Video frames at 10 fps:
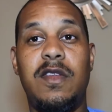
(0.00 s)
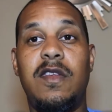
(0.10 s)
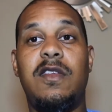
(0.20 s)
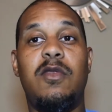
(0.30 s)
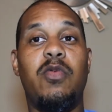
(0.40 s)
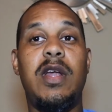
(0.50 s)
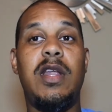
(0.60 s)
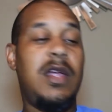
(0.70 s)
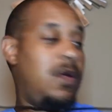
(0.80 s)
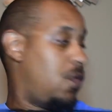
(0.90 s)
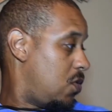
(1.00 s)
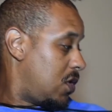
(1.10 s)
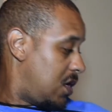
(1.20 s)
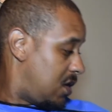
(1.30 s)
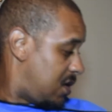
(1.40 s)
since it's braided, it won't
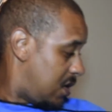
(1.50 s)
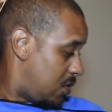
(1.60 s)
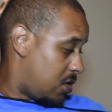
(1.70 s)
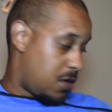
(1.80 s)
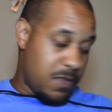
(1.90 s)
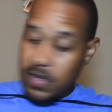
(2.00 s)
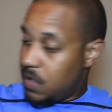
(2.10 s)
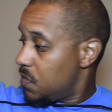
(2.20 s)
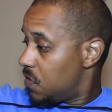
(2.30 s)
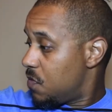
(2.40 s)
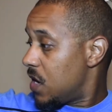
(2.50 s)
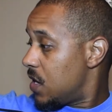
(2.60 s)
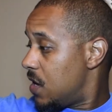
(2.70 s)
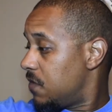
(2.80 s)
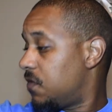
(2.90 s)
get tangled up. Yep, it's about
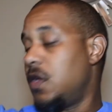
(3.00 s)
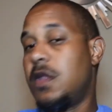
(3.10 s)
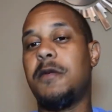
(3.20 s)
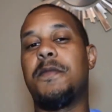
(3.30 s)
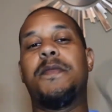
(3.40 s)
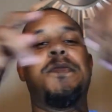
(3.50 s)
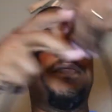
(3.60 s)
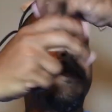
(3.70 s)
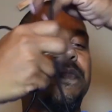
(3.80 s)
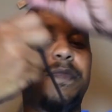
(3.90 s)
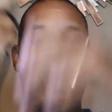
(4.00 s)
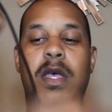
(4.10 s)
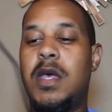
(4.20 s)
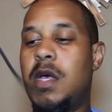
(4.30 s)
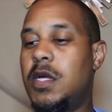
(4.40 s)
9 feet.
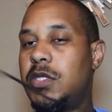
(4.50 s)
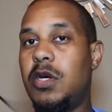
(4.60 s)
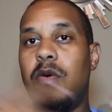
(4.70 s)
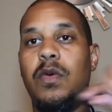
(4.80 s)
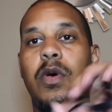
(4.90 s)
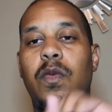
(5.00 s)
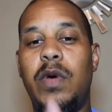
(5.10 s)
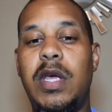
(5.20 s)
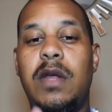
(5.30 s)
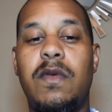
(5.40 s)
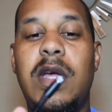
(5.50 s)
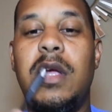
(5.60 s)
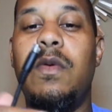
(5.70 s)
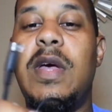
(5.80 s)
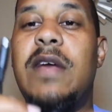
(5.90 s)
So on one end right
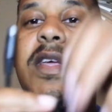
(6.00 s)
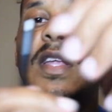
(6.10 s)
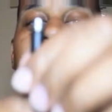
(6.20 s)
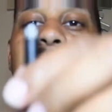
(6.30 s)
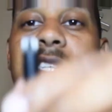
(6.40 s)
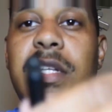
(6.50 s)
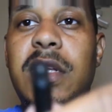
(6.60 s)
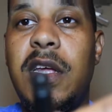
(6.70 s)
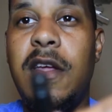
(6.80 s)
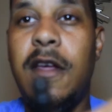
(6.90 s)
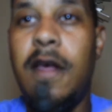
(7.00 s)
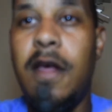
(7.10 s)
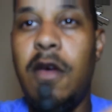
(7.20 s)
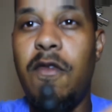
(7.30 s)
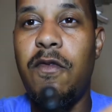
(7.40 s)
here, we have the connection
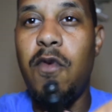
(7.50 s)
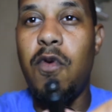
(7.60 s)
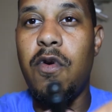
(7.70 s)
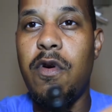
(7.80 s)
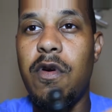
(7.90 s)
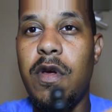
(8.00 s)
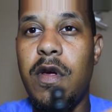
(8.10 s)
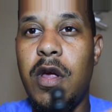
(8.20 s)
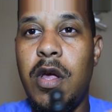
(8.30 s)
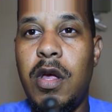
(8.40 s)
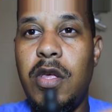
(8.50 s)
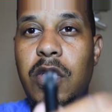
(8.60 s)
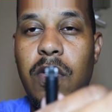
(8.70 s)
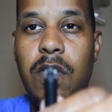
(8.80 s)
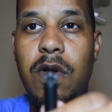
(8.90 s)
for
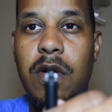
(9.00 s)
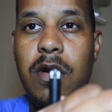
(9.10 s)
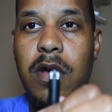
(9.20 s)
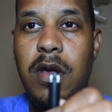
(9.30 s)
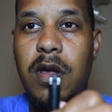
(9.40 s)
your